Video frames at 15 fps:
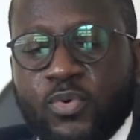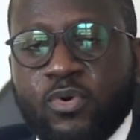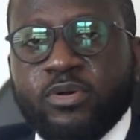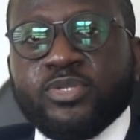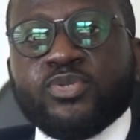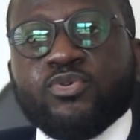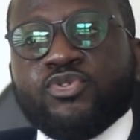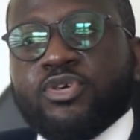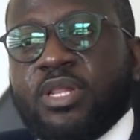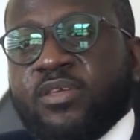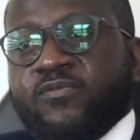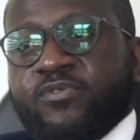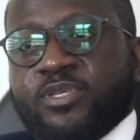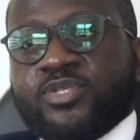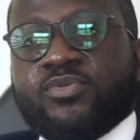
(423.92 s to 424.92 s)
call social
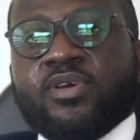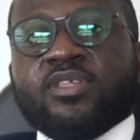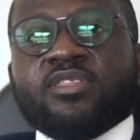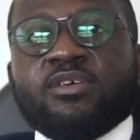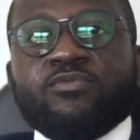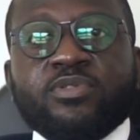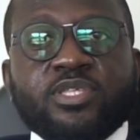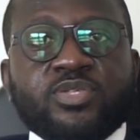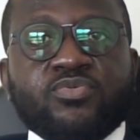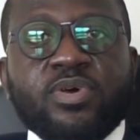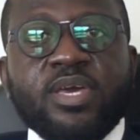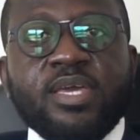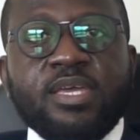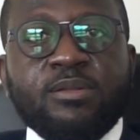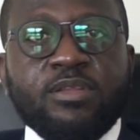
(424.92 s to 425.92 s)
infrastructure, which is
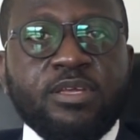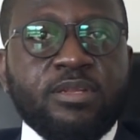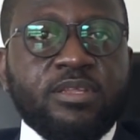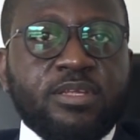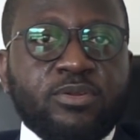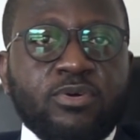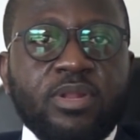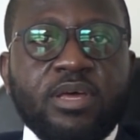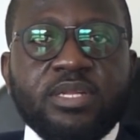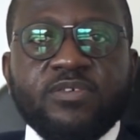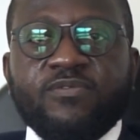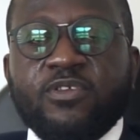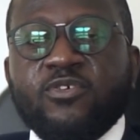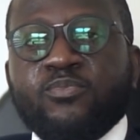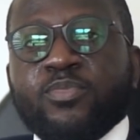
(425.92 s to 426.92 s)
why in all our
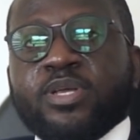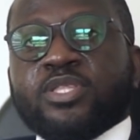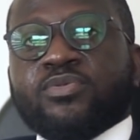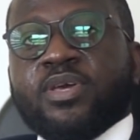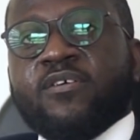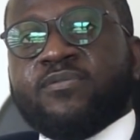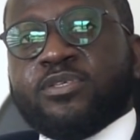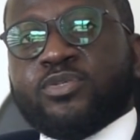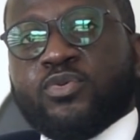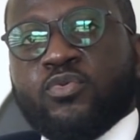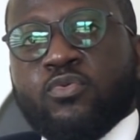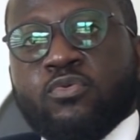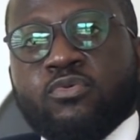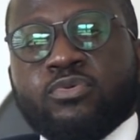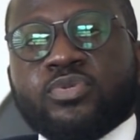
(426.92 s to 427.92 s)
developments we have the
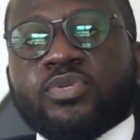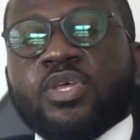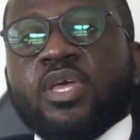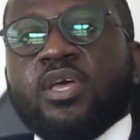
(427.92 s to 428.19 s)
schools.